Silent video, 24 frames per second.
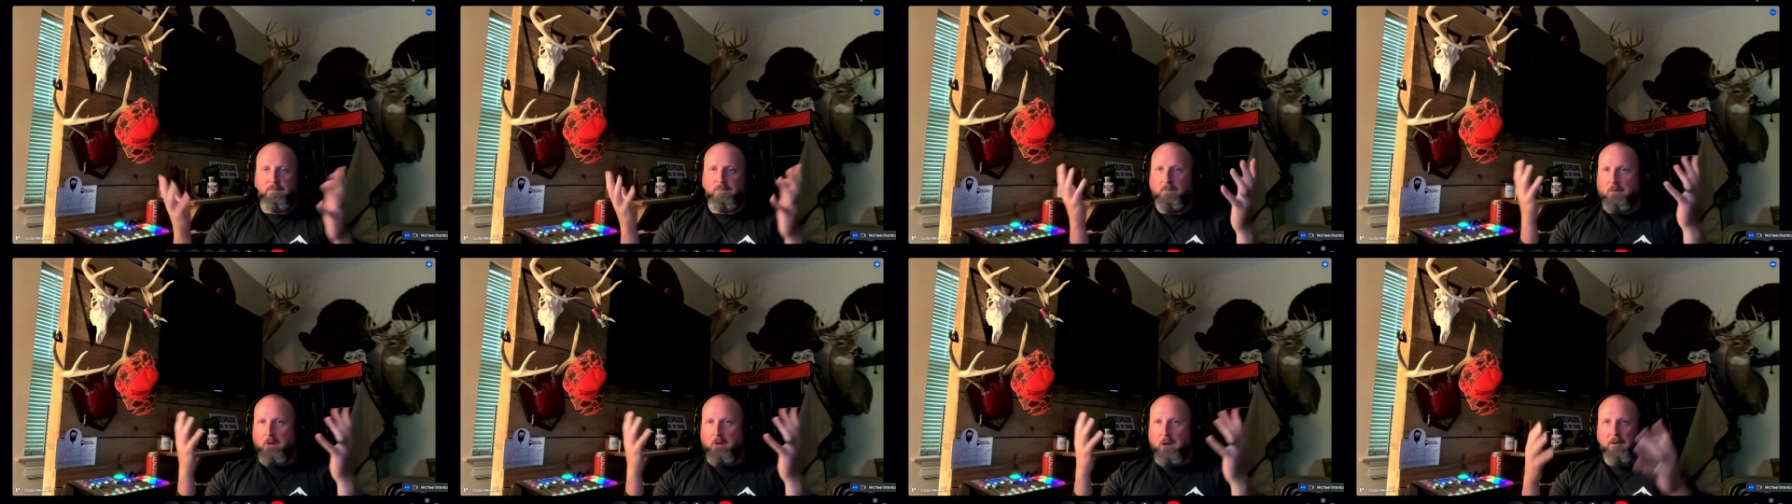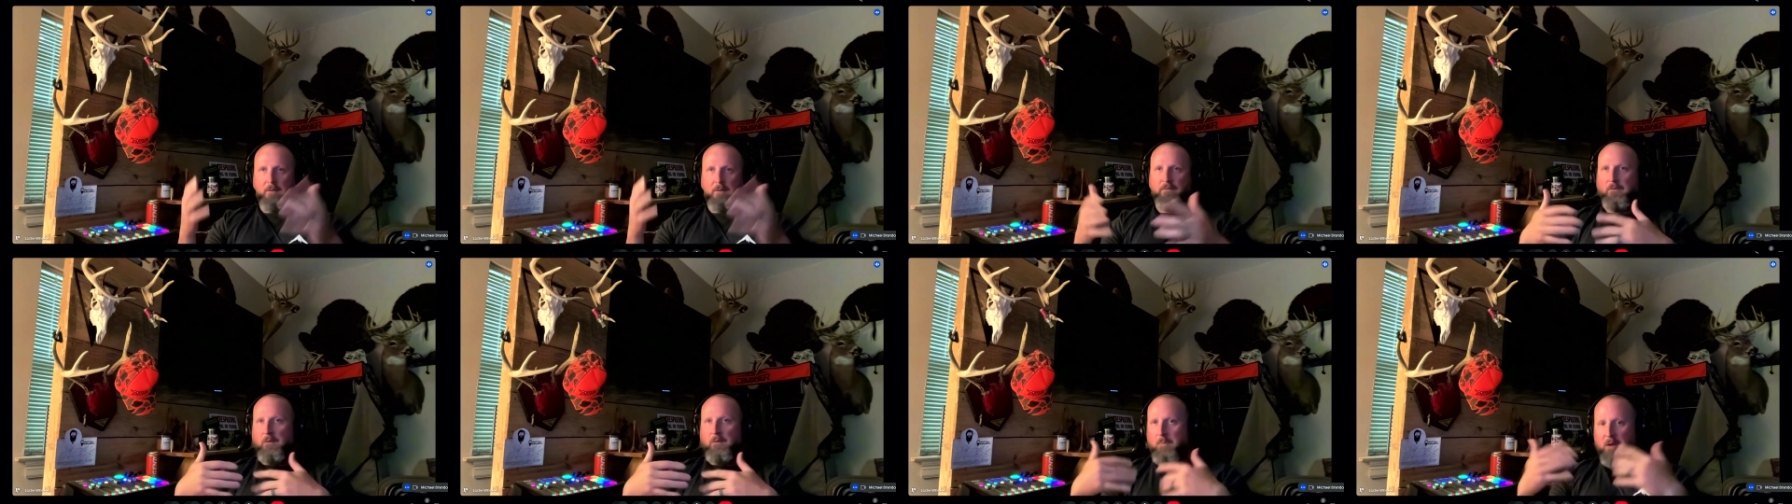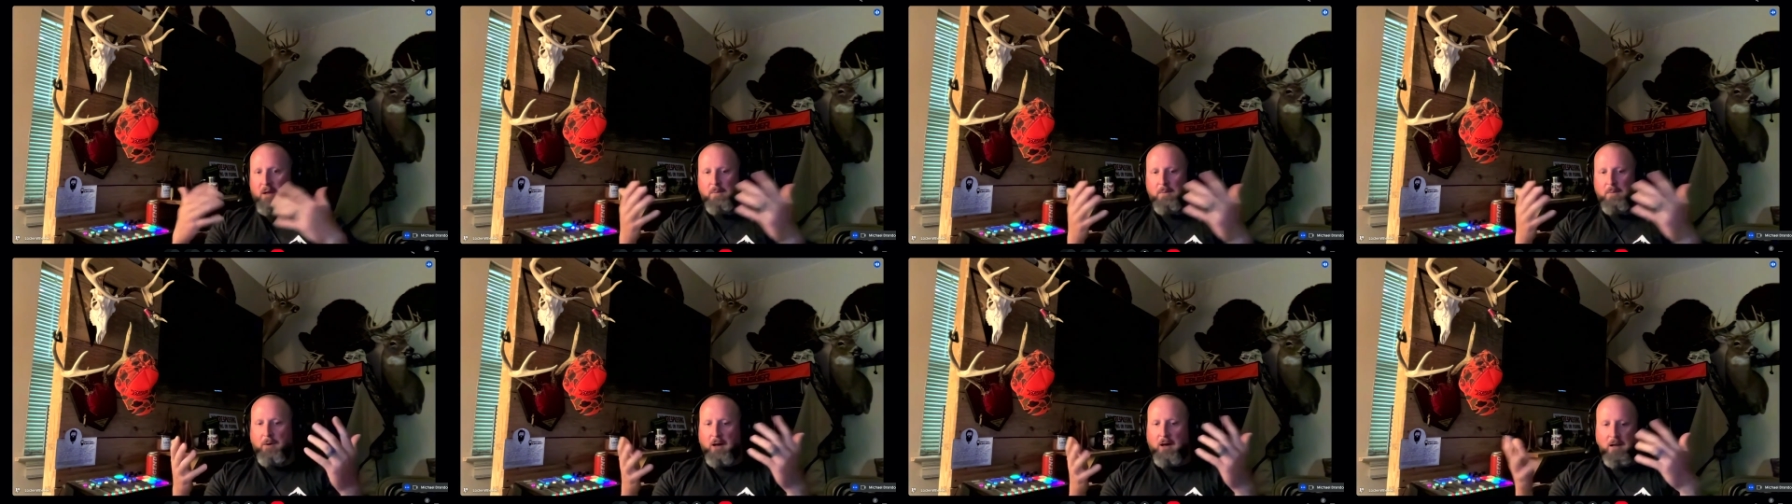like, for
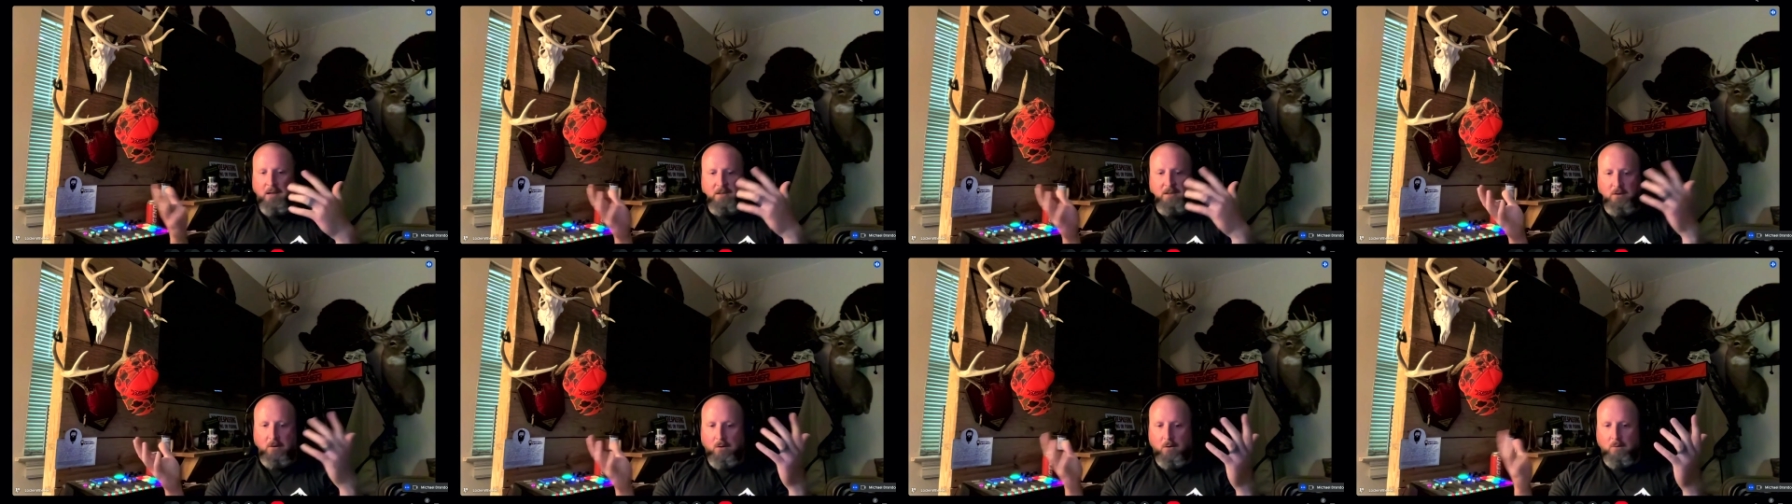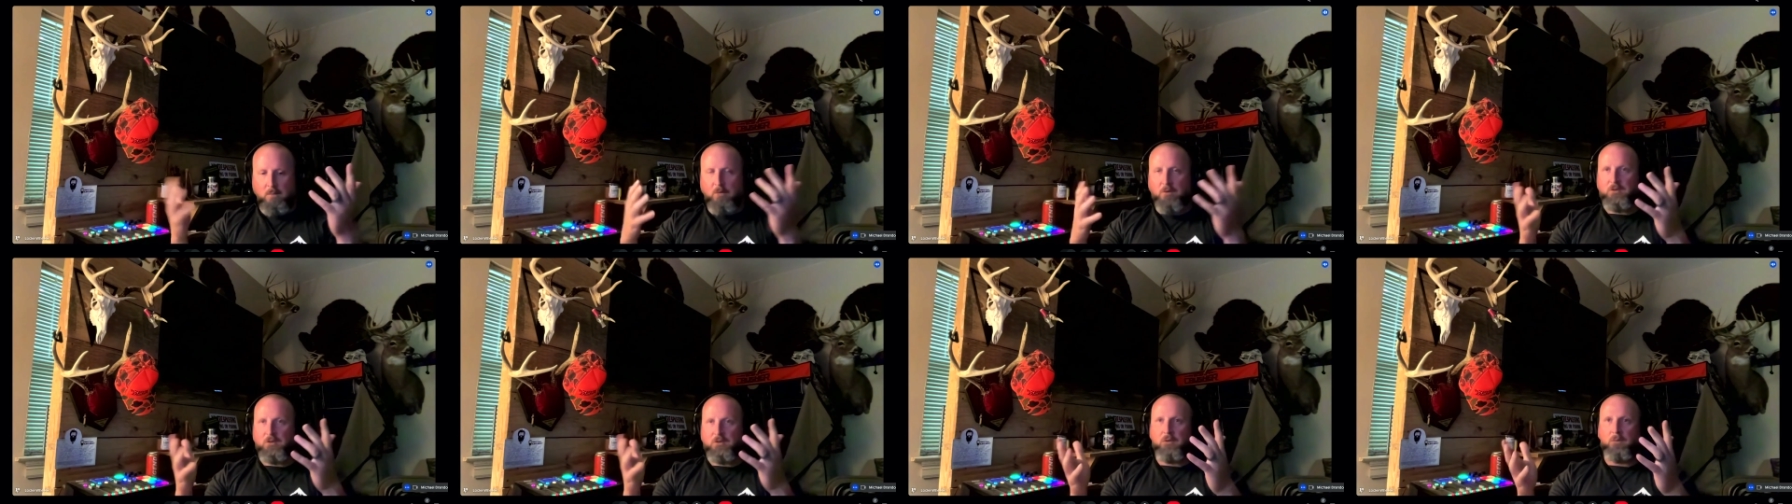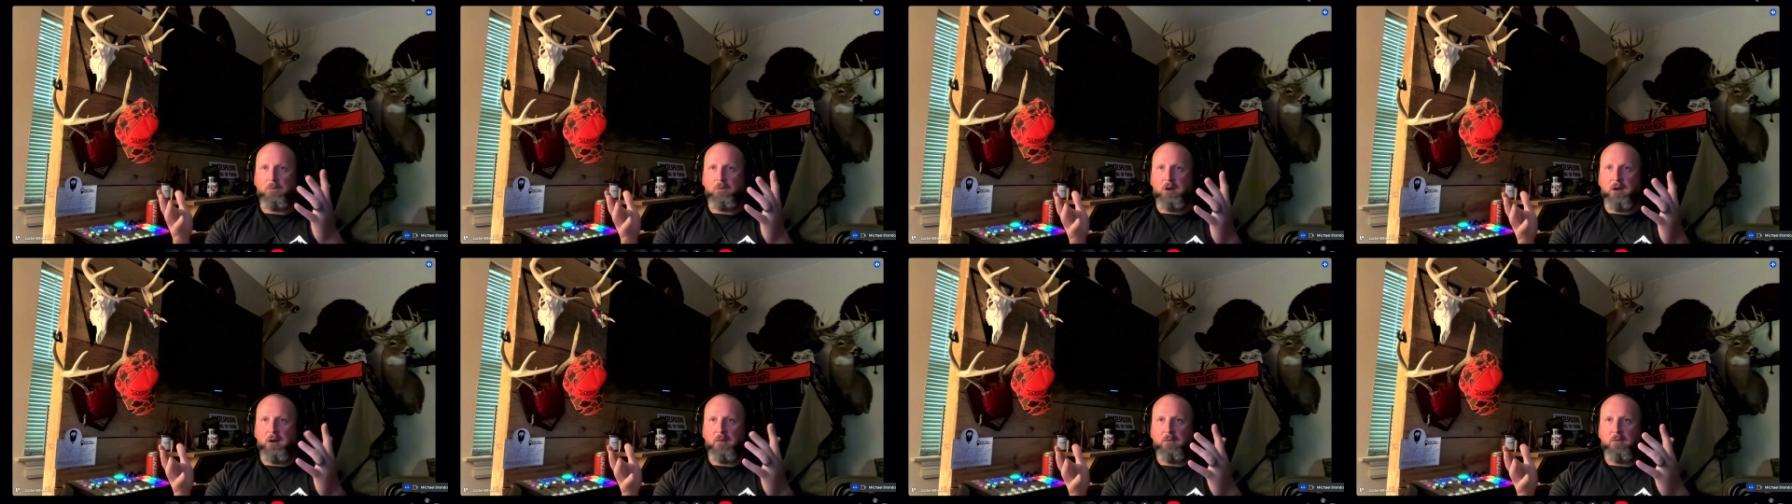me, pines and hardwoods or
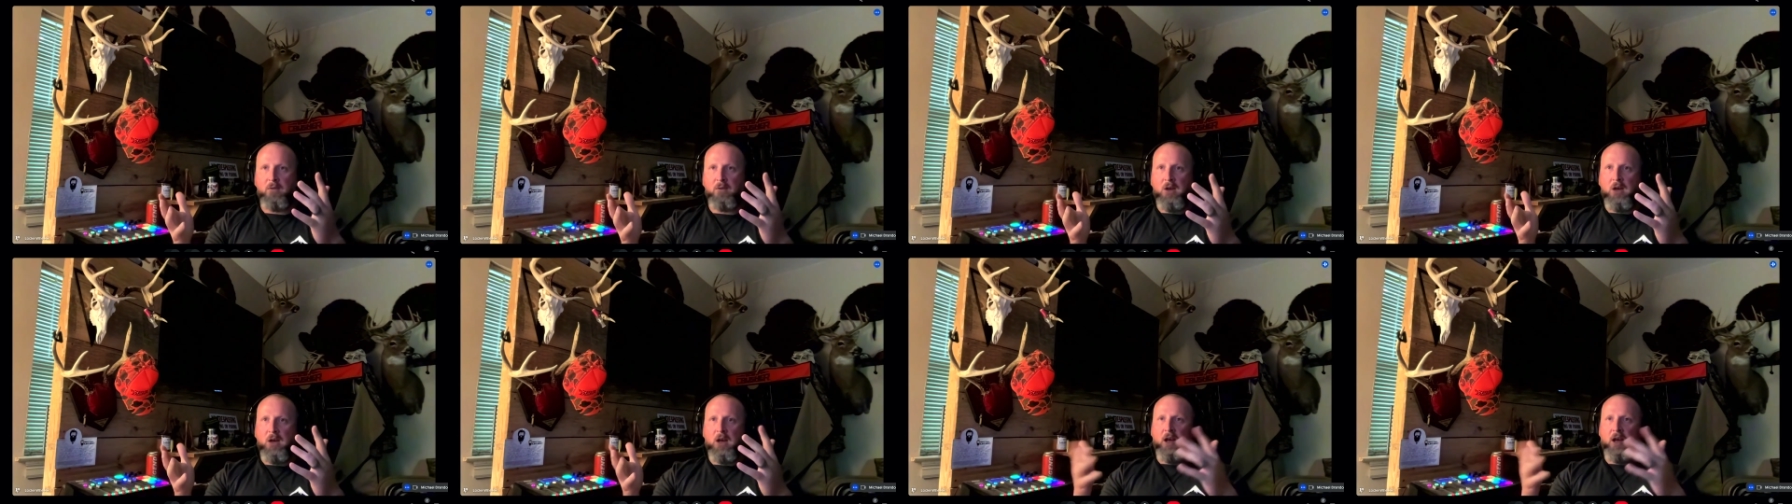whatever,